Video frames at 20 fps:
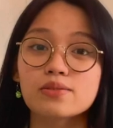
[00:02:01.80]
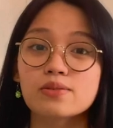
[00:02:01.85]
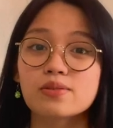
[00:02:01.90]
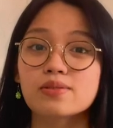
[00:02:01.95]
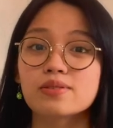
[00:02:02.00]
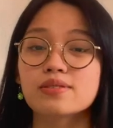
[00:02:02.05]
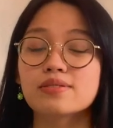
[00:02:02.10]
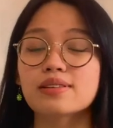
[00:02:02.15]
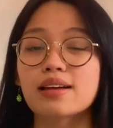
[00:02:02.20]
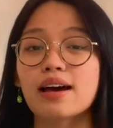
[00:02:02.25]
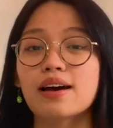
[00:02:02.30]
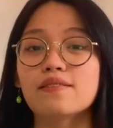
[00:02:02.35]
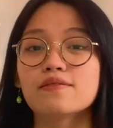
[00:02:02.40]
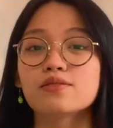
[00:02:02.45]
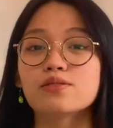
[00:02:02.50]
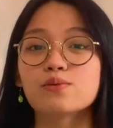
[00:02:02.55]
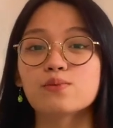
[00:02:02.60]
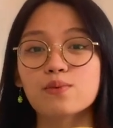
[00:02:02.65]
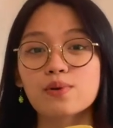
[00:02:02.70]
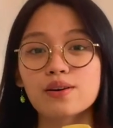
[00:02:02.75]
so you don't
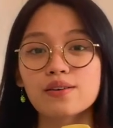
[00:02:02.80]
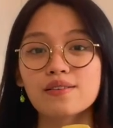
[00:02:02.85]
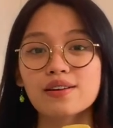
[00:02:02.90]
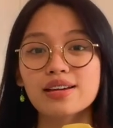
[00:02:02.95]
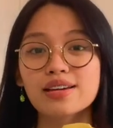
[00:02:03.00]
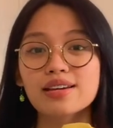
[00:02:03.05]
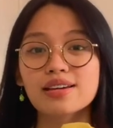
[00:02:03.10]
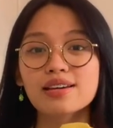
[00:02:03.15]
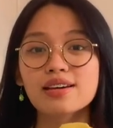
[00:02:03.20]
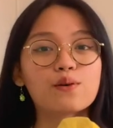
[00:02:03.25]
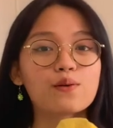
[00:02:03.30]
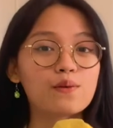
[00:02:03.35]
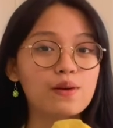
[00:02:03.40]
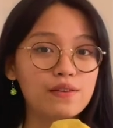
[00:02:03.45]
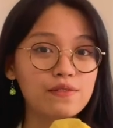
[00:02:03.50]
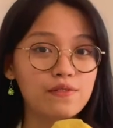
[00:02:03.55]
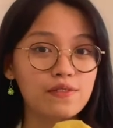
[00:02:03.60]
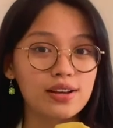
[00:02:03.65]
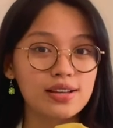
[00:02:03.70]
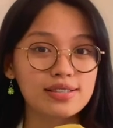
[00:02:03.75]
have to worry. For
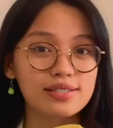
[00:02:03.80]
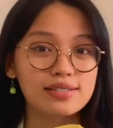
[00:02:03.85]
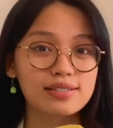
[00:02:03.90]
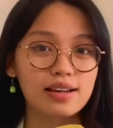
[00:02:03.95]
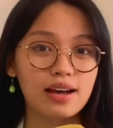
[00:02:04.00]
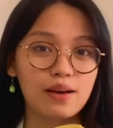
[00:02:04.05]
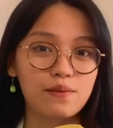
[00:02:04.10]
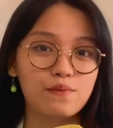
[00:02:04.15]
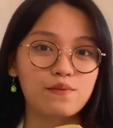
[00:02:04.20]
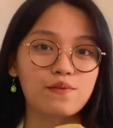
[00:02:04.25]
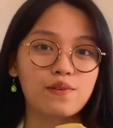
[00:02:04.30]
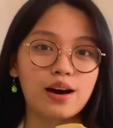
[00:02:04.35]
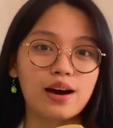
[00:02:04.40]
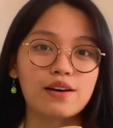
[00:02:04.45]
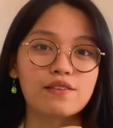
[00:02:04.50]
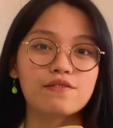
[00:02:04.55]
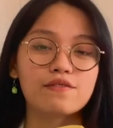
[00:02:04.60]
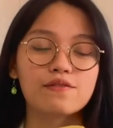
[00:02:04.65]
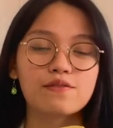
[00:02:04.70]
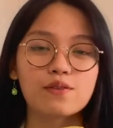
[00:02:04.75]
reference, I'm
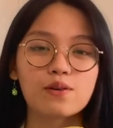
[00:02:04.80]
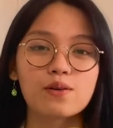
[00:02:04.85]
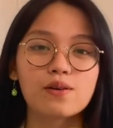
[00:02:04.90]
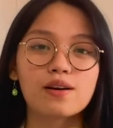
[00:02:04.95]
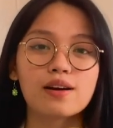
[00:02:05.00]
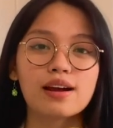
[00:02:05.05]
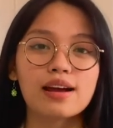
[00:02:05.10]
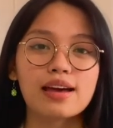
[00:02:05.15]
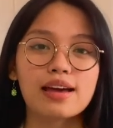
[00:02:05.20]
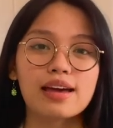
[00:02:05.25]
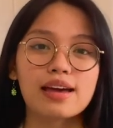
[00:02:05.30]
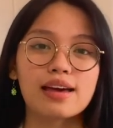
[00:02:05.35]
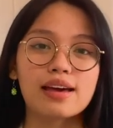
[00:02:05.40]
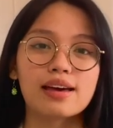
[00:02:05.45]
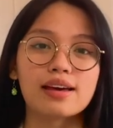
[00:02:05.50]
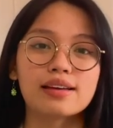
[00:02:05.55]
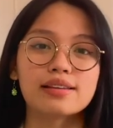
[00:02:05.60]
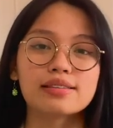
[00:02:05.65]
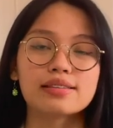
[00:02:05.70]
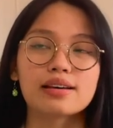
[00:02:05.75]
5'4
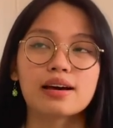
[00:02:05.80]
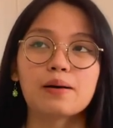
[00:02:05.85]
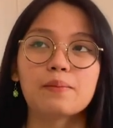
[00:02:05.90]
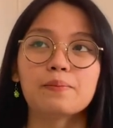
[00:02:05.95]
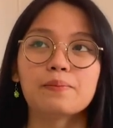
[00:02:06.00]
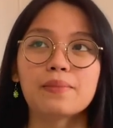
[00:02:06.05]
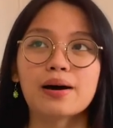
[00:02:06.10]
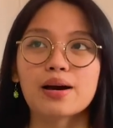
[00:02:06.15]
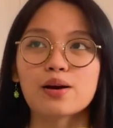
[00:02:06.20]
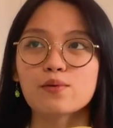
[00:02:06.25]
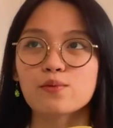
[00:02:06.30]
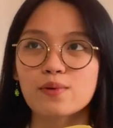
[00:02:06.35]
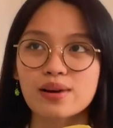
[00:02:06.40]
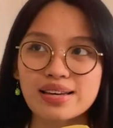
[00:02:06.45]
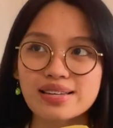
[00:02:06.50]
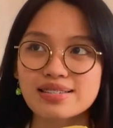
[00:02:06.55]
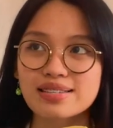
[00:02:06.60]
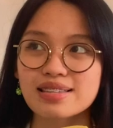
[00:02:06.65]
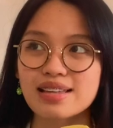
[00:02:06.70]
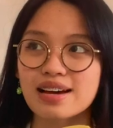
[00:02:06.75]
and my
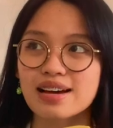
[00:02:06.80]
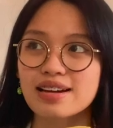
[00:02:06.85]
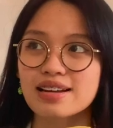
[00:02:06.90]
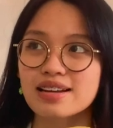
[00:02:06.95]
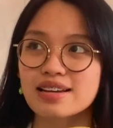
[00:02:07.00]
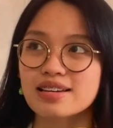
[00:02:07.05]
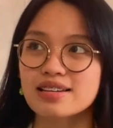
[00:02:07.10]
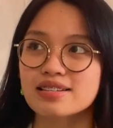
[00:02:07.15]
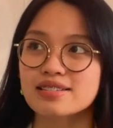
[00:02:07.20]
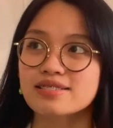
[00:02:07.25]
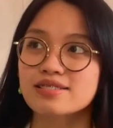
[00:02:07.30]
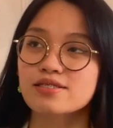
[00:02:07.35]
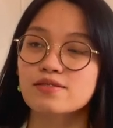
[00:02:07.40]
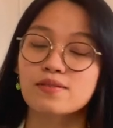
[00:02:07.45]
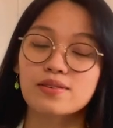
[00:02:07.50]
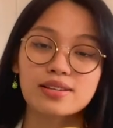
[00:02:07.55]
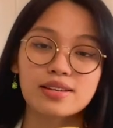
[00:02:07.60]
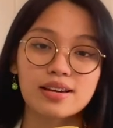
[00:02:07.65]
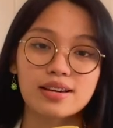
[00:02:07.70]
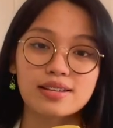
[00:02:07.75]
waistline is
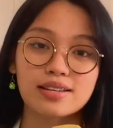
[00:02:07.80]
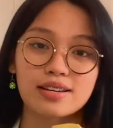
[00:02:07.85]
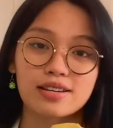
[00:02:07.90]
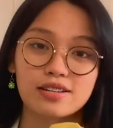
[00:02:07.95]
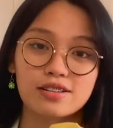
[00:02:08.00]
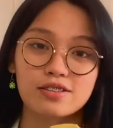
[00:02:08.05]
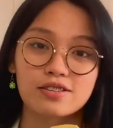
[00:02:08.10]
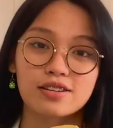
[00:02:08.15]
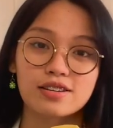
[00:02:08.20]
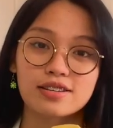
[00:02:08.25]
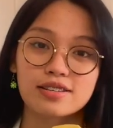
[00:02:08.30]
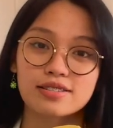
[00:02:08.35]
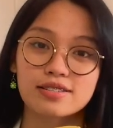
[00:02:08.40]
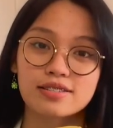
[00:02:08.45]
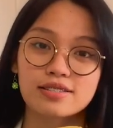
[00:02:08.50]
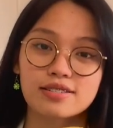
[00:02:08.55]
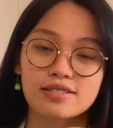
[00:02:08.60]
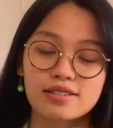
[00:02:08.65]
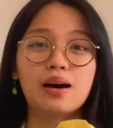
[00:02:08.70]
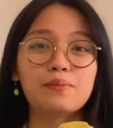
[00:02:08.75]
28 inches.